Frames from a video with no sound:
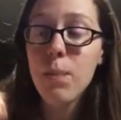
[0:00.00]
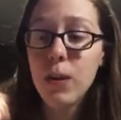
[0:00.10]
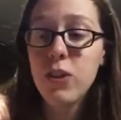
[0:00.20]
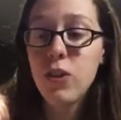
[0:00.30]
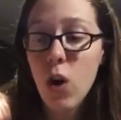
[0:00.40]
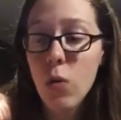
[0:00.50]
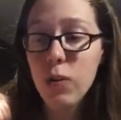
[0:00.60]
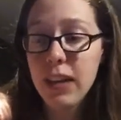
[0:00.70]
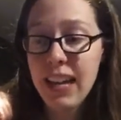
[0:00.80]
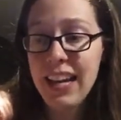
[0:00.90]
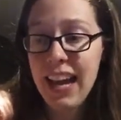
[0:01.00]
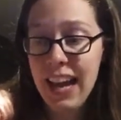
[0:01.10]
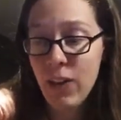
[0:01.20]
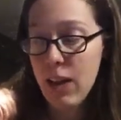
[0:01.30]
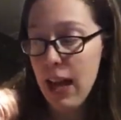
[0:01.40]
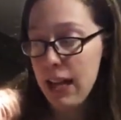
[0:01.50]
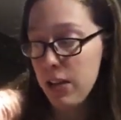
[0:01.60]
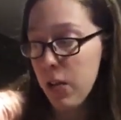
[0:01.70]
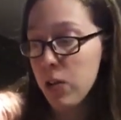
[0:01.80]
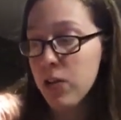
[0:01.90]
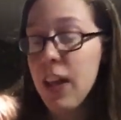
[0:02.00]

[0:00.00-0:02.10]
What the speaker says: But don't get angry at each other.